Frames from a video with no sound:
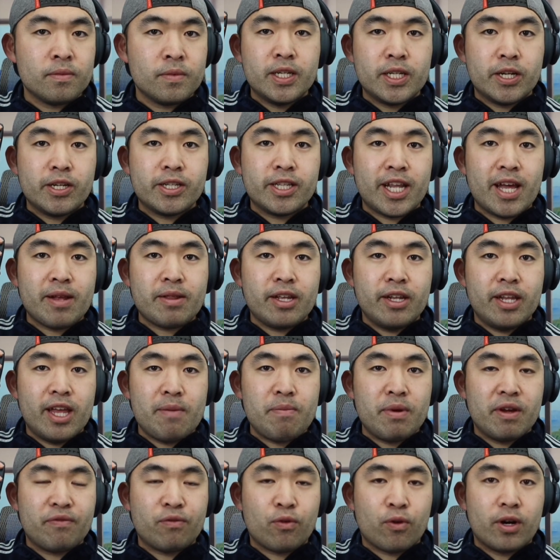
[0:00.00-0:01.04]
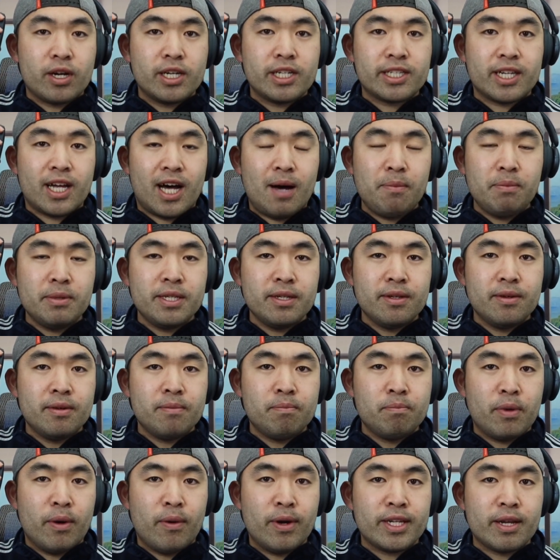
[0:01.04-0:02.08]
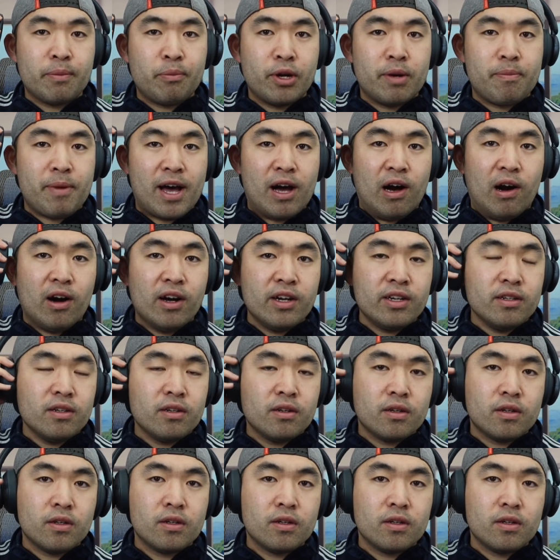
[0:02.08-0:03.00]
there's the delay before it stops, but once I put it back on,